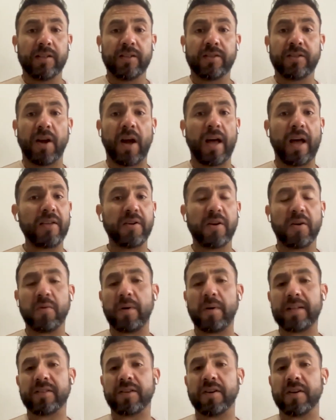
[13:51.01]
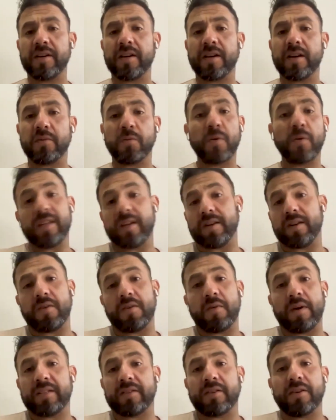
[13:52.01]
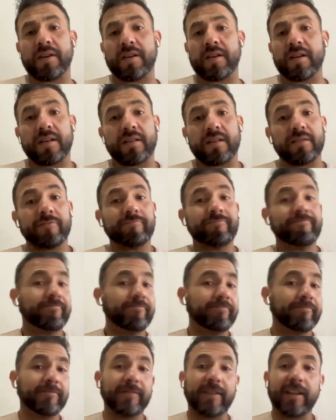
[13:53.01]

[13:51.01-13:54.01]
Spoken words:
So I don't know what's going on. We don't know what's going on.